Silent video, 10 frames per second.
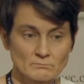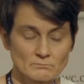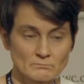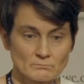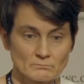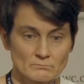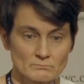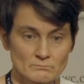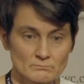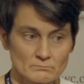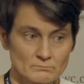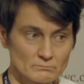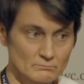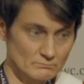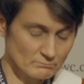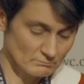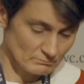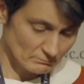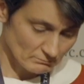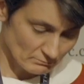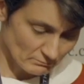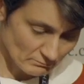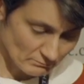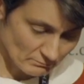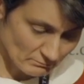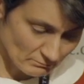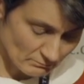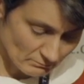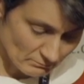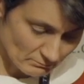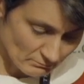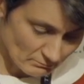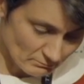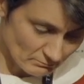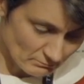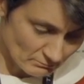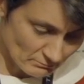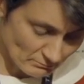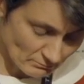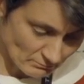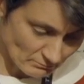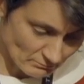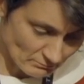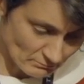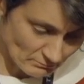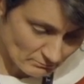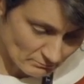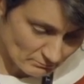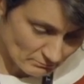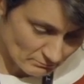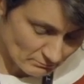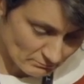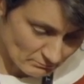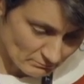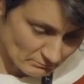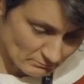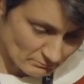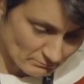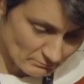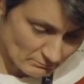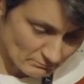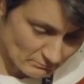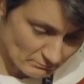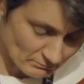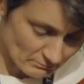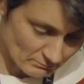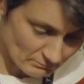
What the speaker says: No words are spoken by the person on screen.